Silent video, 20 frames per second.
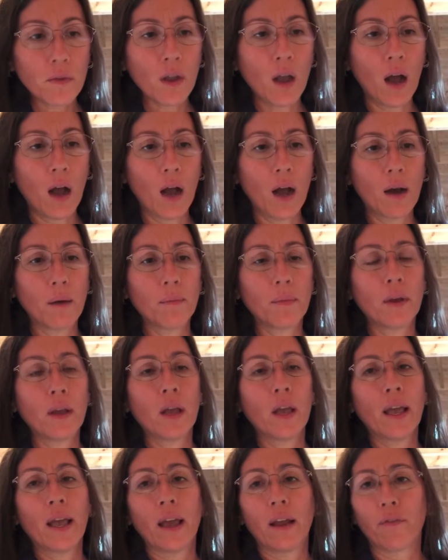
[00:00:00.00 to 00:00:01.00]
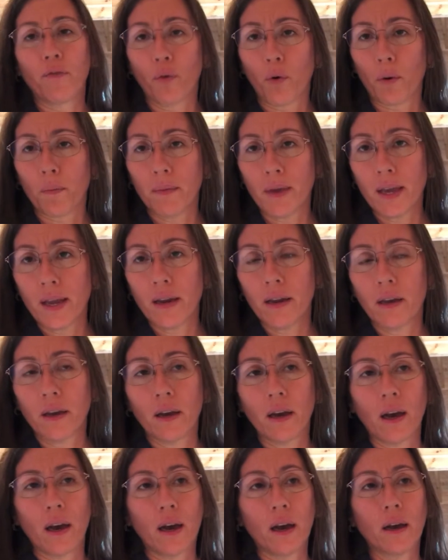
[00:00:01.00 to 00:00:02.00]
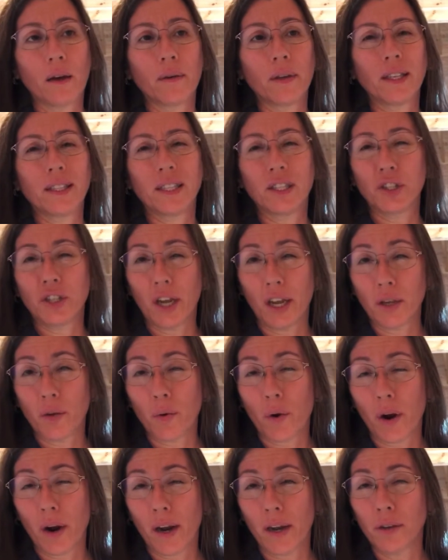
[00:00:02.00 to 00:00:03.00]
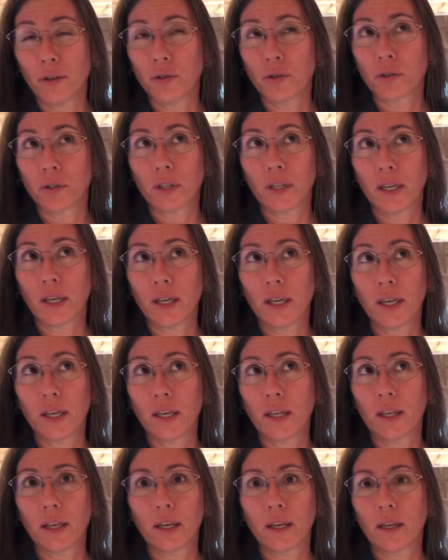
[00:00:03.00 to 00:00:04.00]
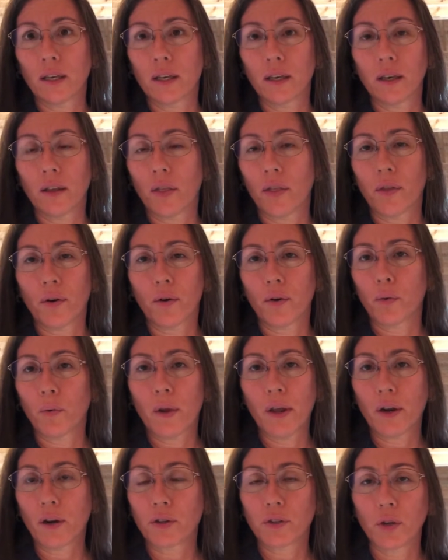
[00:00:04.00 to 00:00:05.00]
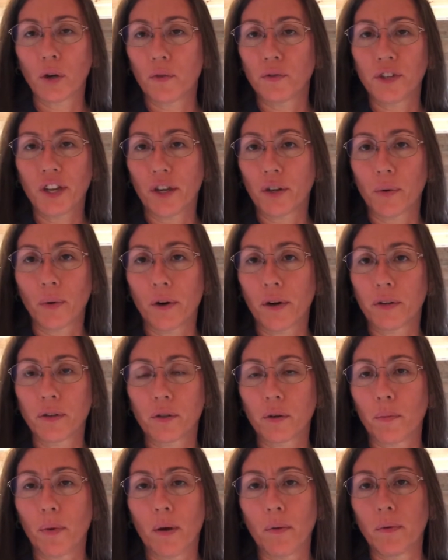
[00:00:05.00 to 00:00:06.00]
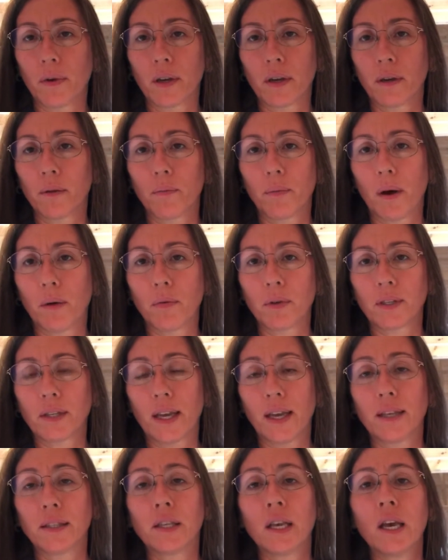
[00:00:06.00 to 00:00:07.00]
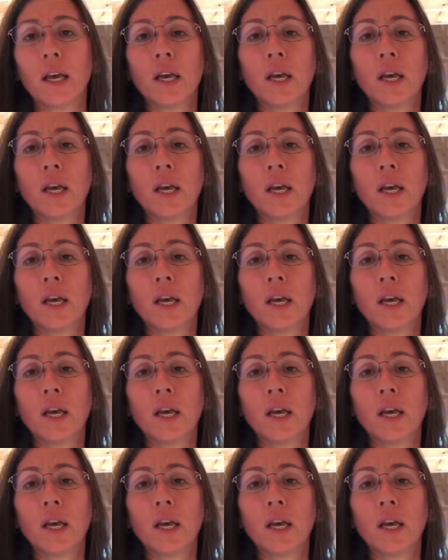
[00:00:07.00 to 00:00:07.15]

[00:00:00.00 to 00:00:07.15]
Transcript: Um, in Fort Meade. Uh, it's in January, usually the third week or so of January is their public public days.